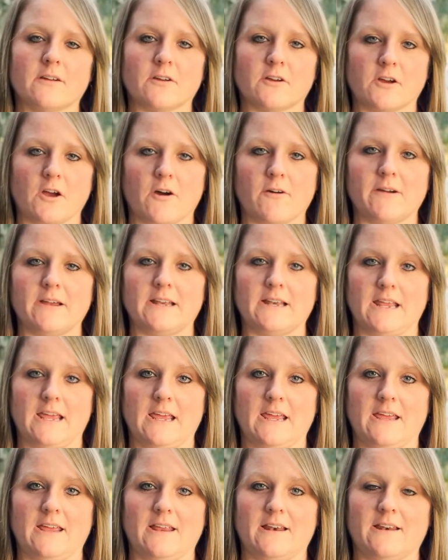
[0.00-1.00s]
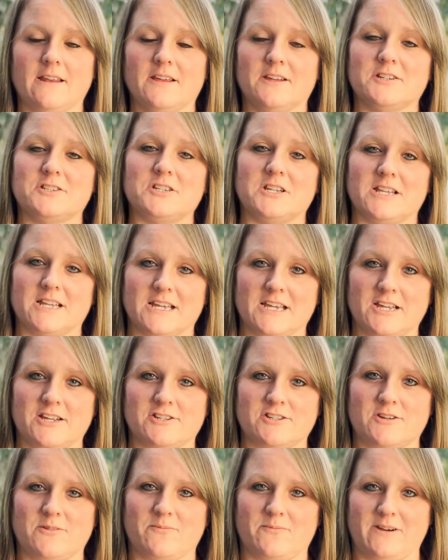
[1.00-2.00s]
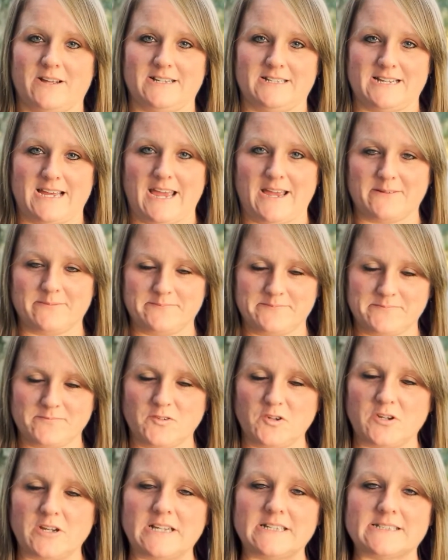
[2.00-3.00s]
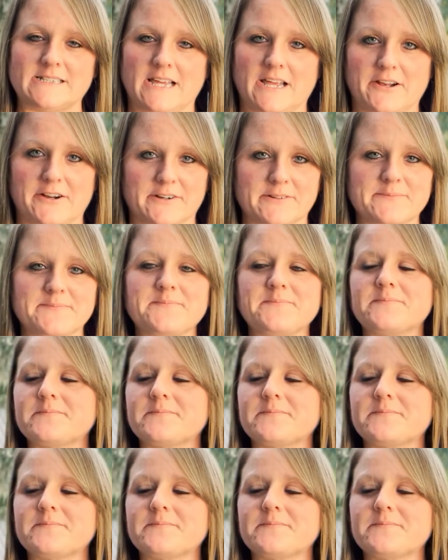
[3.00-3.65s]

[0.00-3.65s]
going in to the kitchen one day, a few days later,